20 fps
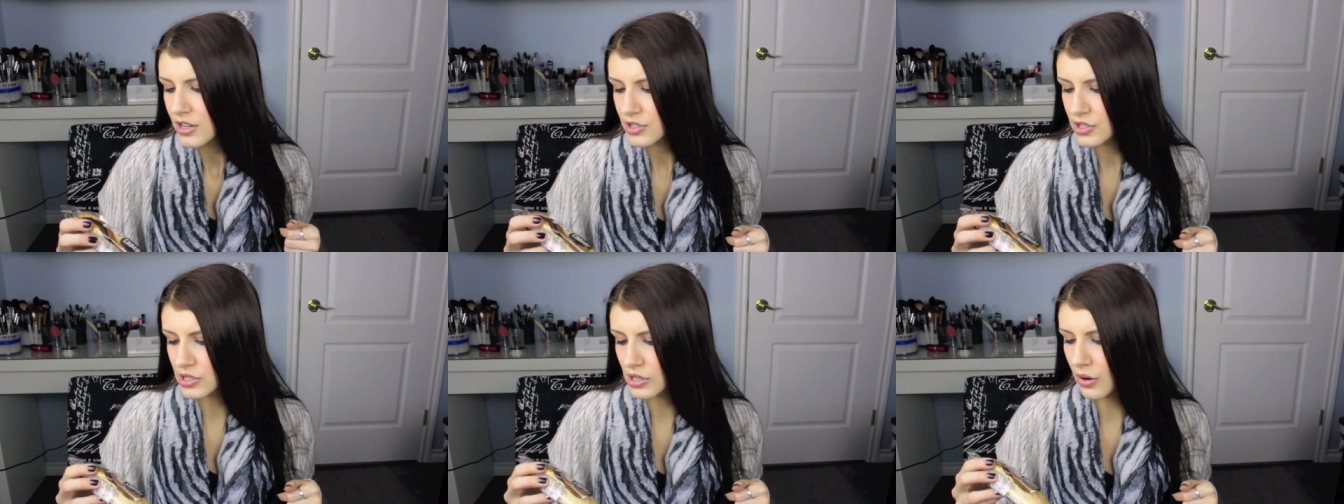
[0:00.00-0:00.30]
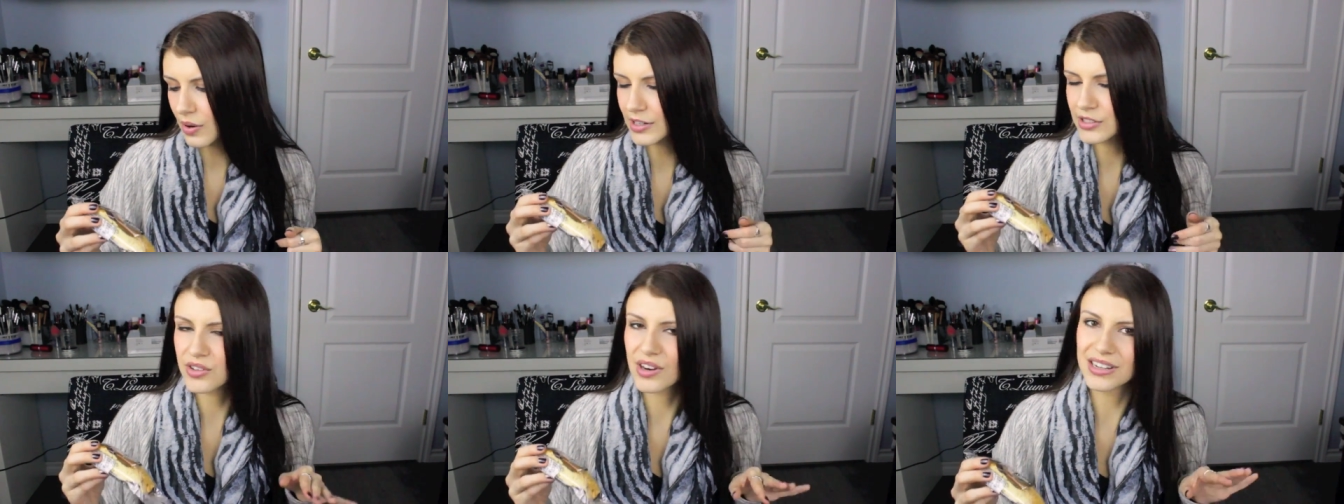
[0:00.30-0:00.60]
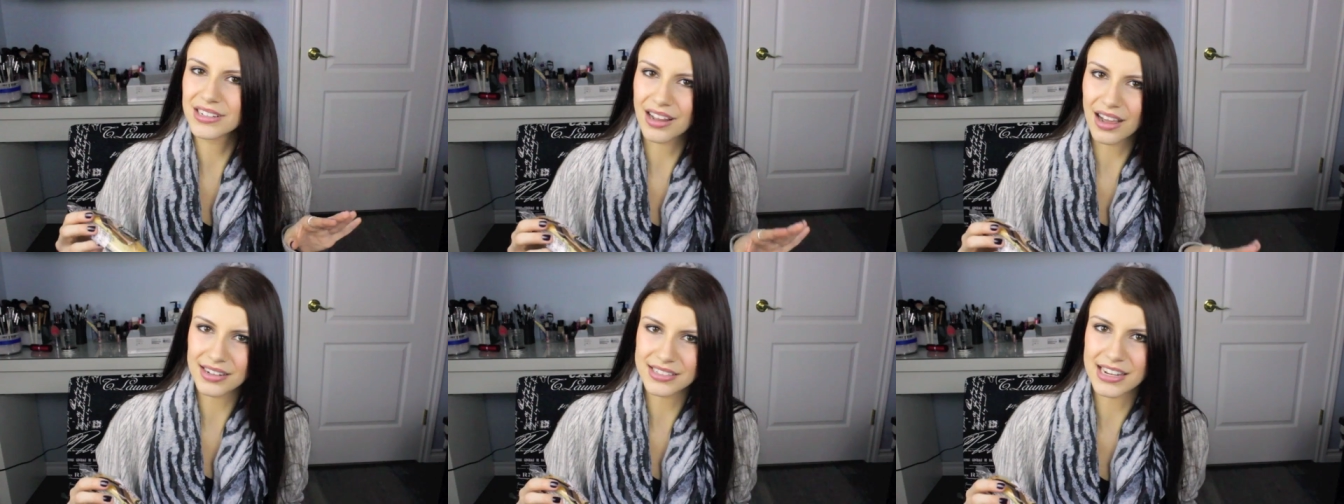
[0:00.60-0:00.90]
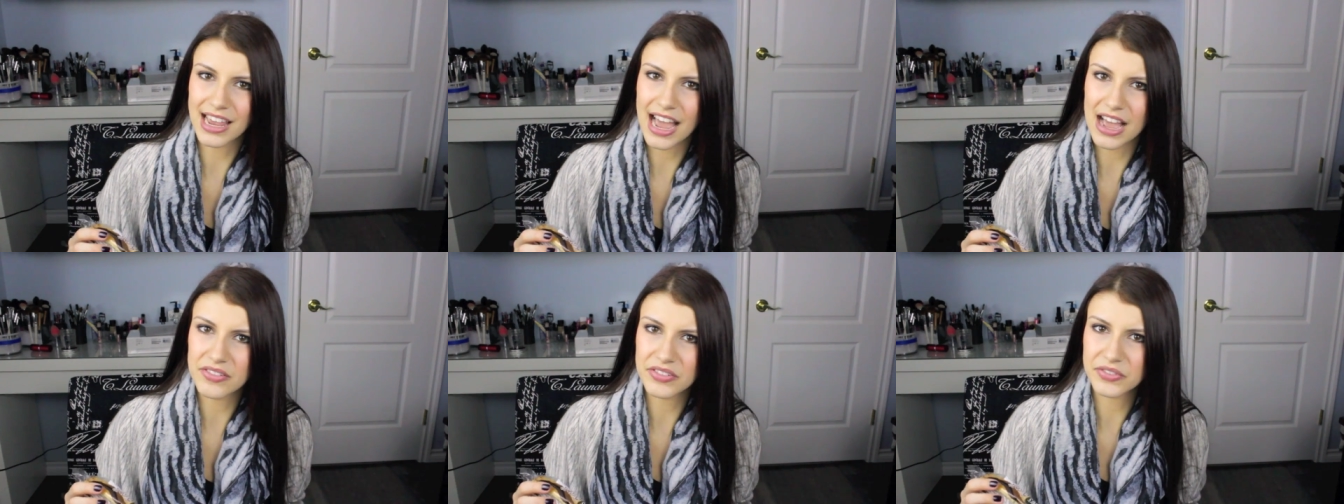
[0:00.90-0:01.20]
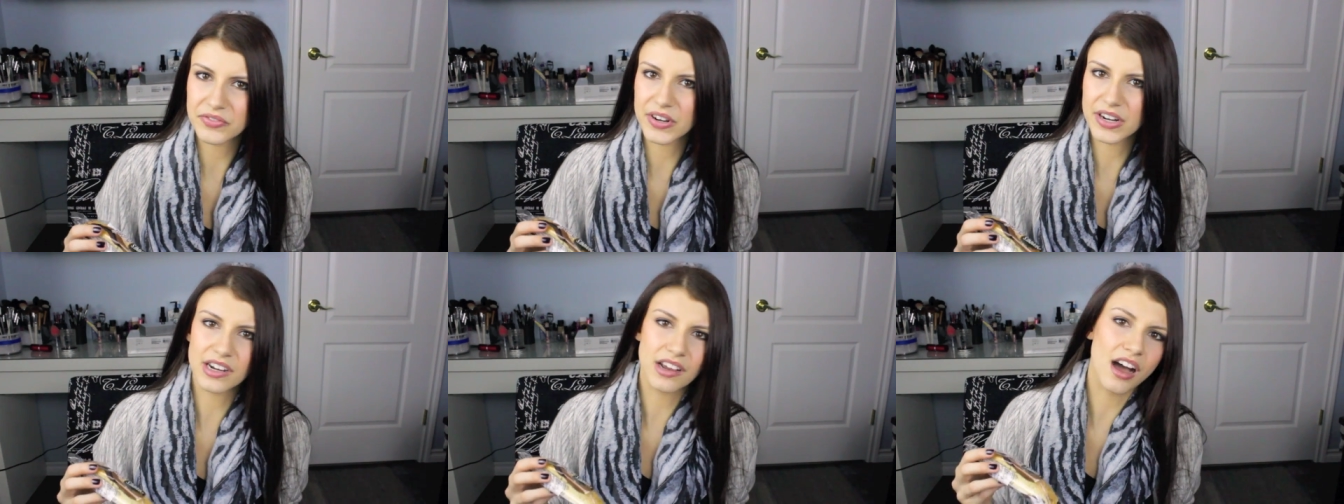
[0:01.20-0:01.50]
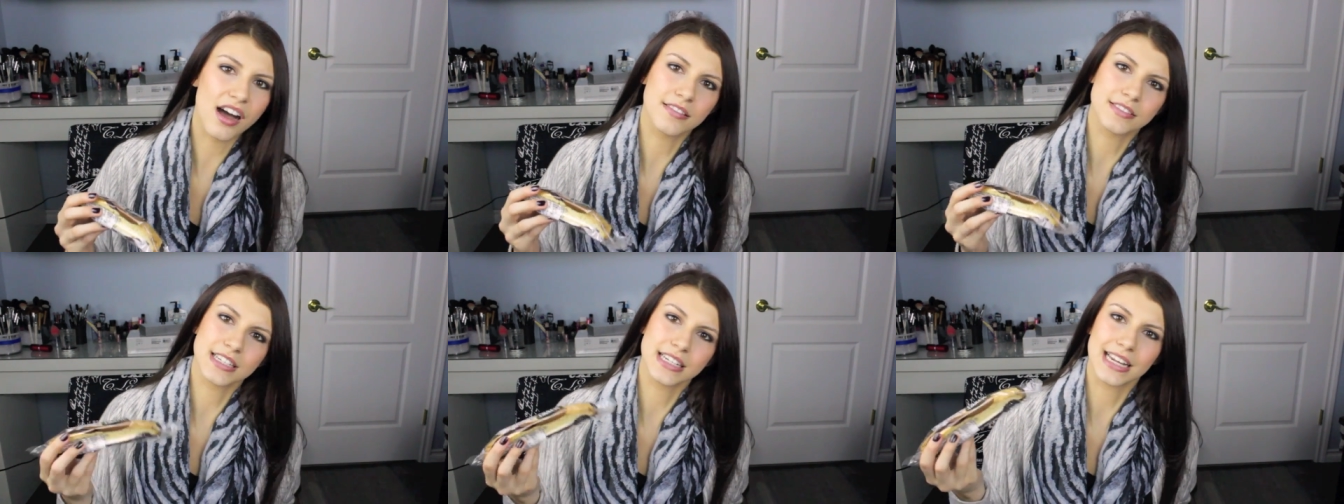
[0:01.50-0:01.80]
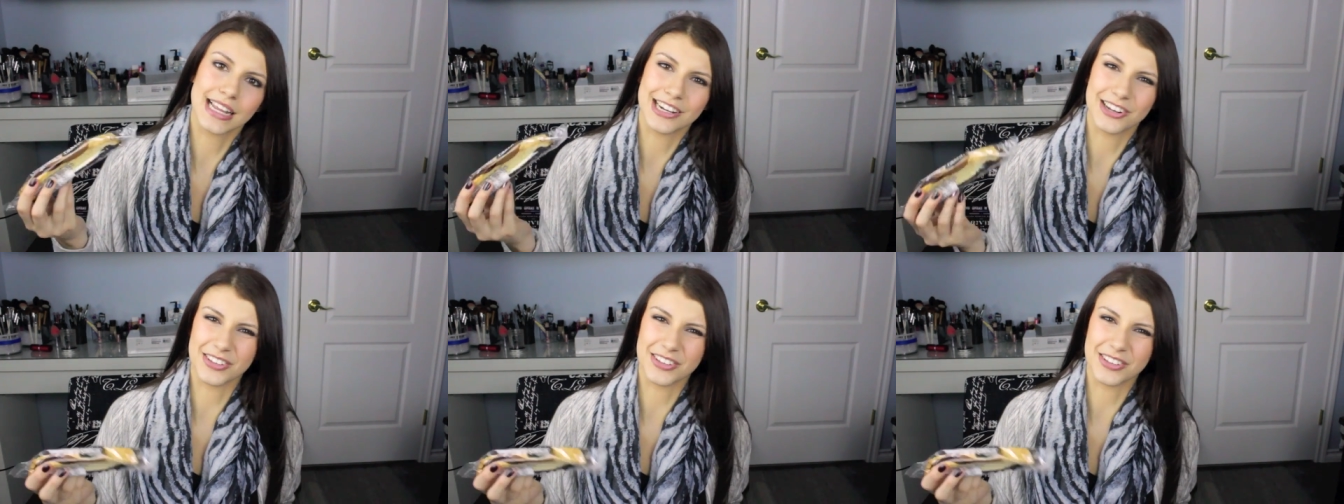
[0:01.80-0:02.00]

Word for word: So I try not to have it very often.